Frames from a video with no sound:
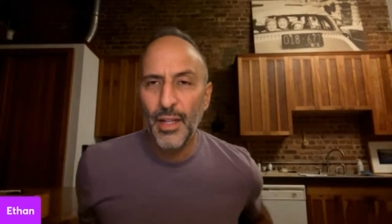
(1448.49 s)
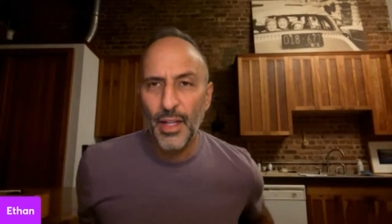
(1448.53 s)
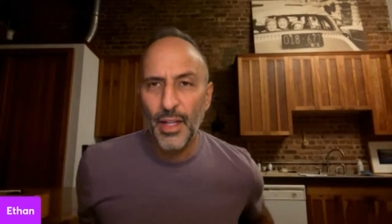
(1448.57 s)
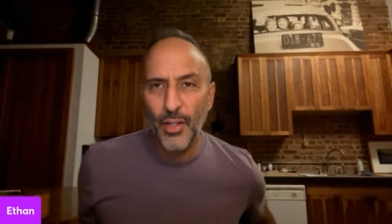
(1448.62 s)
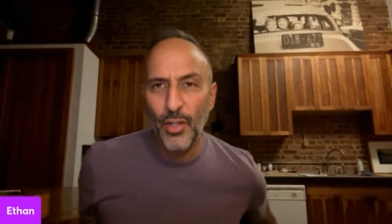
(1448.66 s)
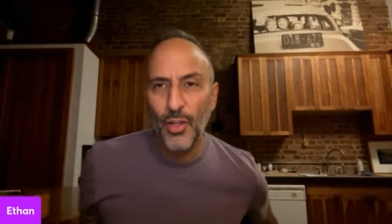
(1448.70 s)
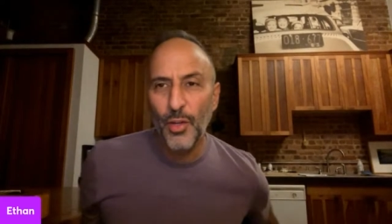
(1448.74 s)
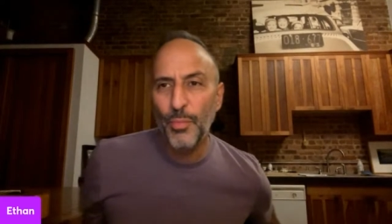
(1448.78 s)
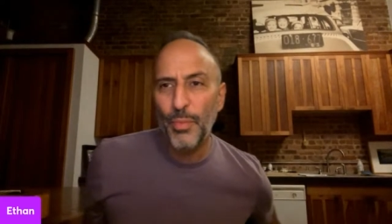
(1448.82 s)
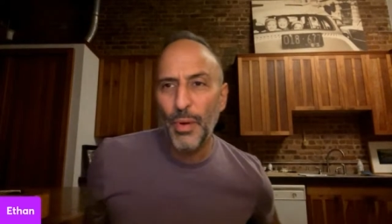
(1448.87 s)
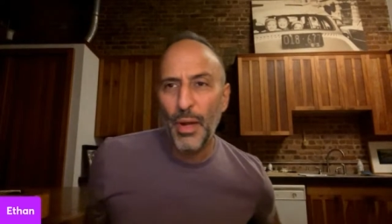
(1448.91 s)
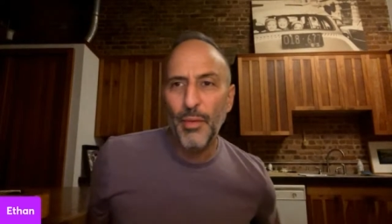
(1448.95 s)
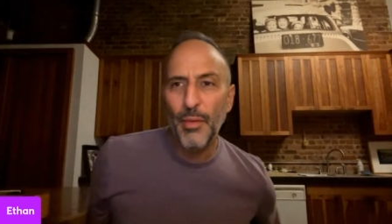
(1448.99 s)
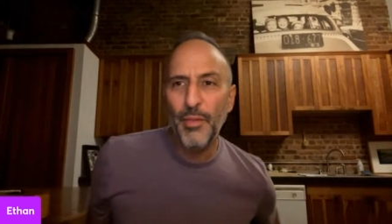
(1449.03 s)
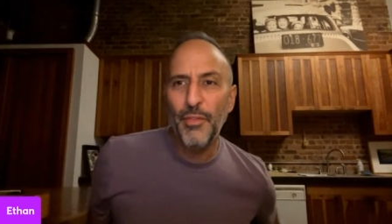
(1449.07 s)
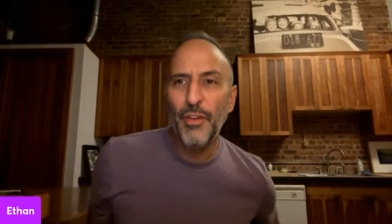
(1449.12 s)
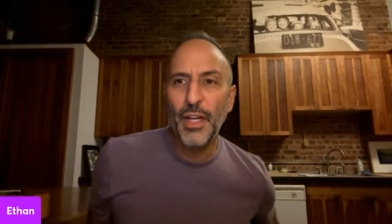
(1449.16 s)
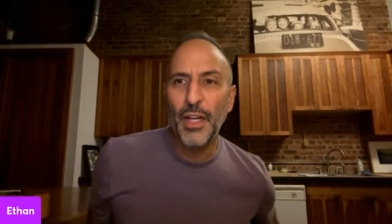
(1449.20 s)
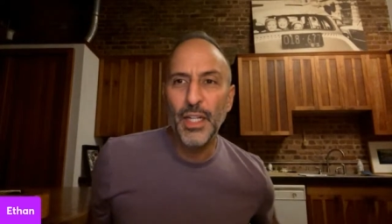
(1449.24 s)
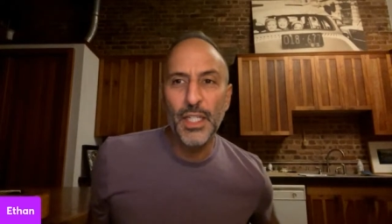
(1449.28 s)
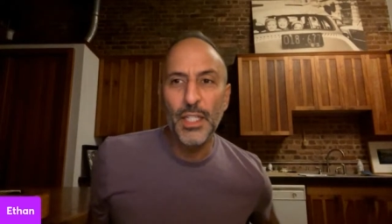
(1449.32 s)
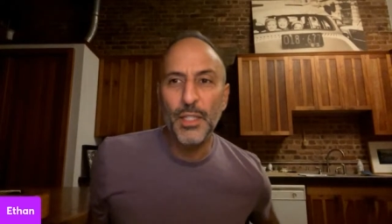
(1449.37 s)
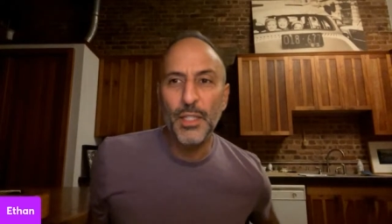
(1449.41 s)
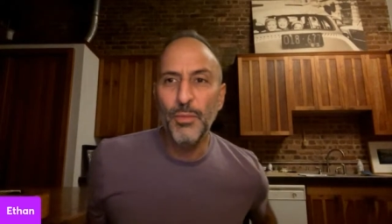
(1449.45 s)
You can probably
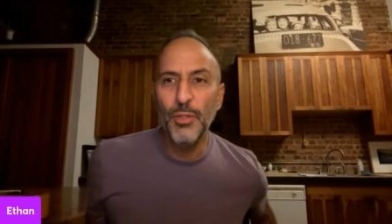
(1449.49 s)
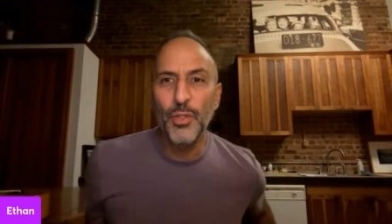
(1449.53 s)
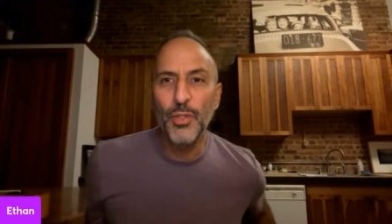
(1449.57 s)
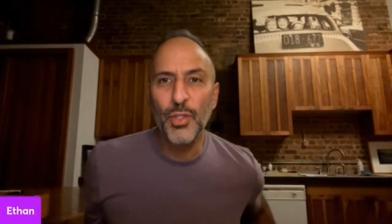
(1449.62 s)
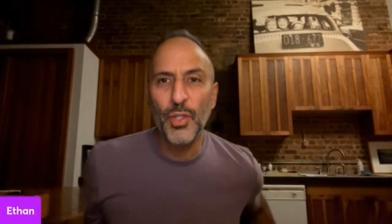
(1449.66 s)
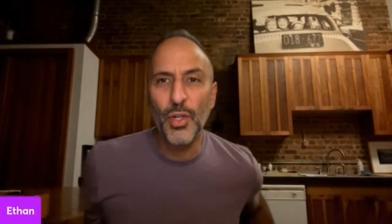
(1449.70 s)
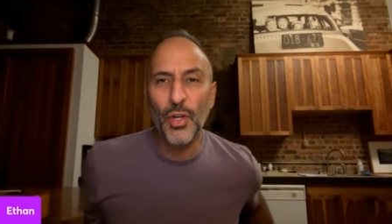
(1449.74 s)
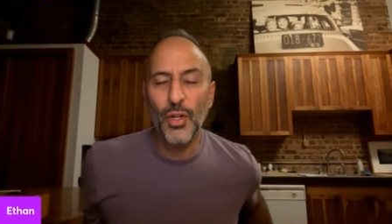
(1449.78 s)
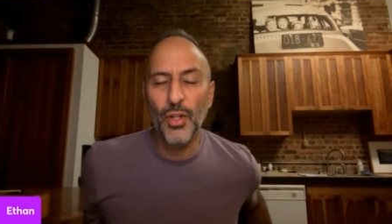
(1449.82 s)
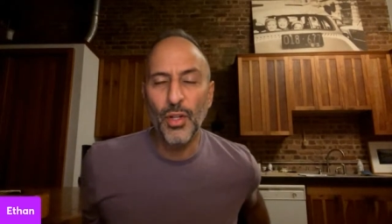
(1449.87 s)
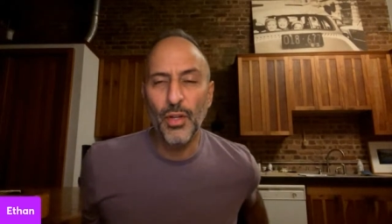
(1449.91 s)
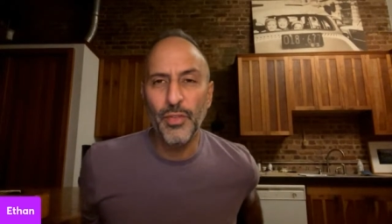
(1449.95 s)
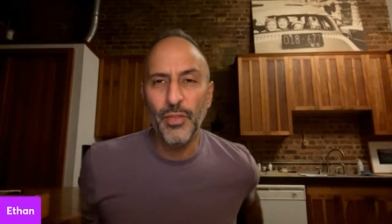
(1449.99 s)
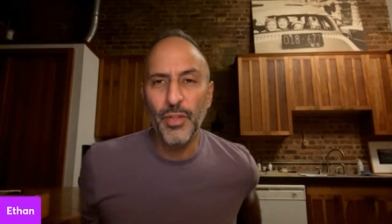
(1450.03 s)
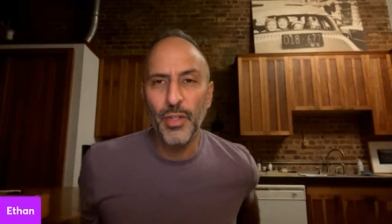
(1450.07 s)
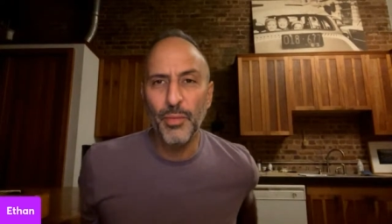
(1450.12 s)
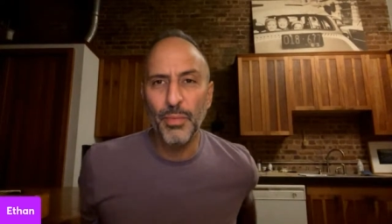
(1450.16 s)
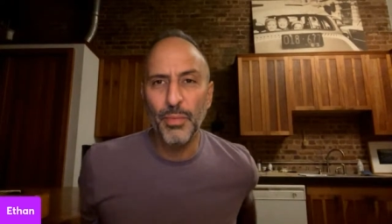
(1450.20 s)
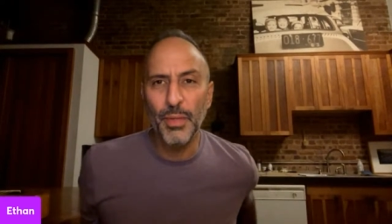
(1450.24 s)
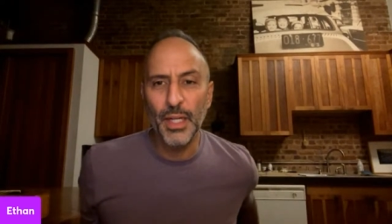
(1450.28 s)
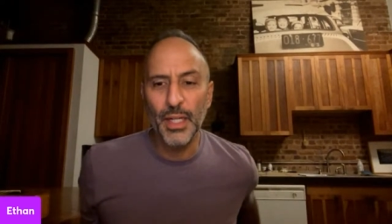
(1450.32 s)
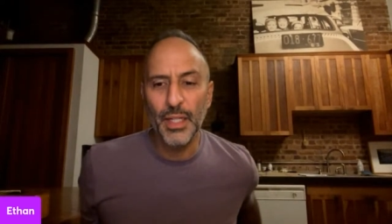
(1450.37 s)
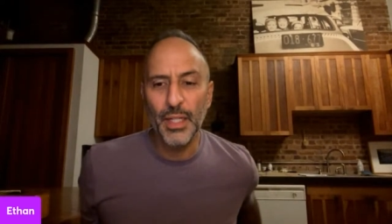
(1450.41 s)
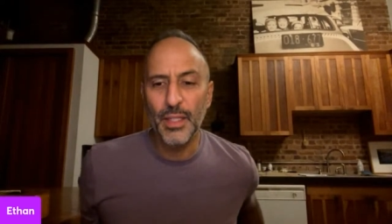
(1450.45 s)
find his music all over the
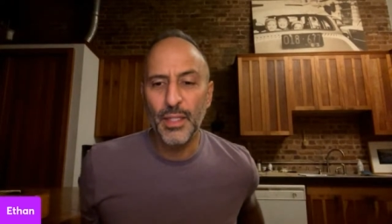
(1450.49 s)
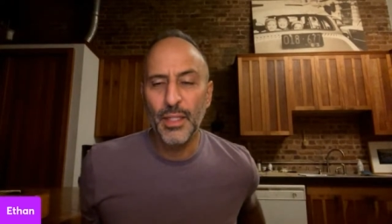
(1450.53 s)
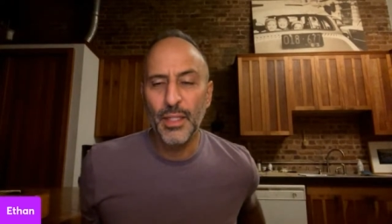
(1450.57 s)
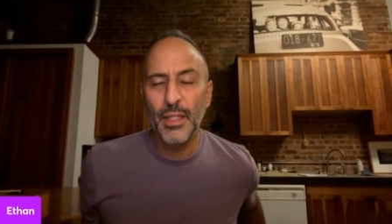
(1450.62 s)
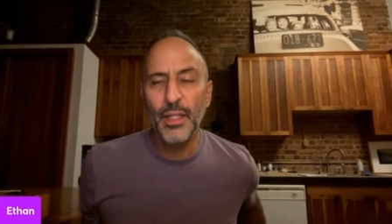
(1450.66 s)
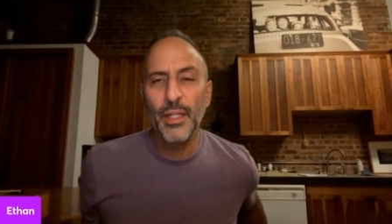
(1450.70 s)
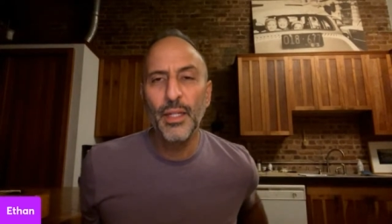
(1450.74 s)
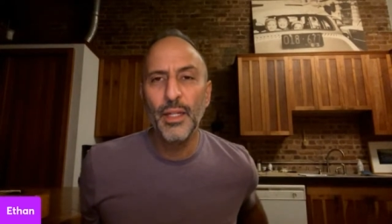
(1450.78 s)
place.